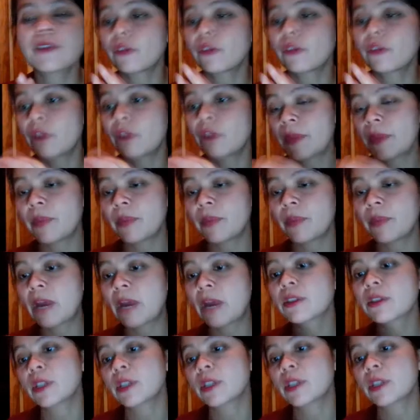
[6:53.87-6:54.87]
from the
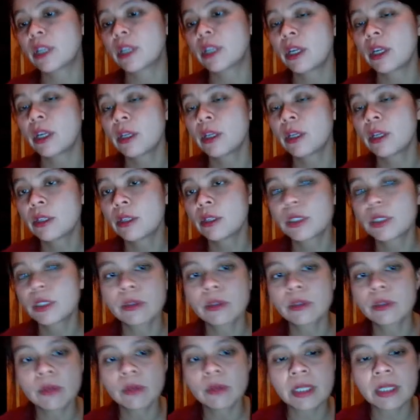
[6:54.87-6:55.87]
browser
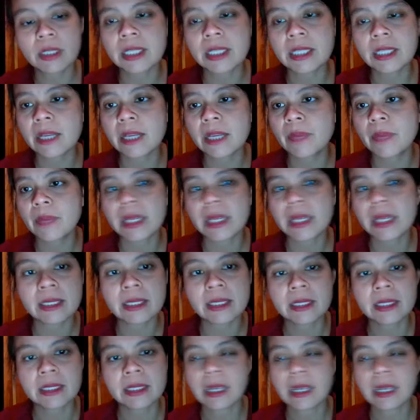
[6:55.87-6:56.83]
to the database.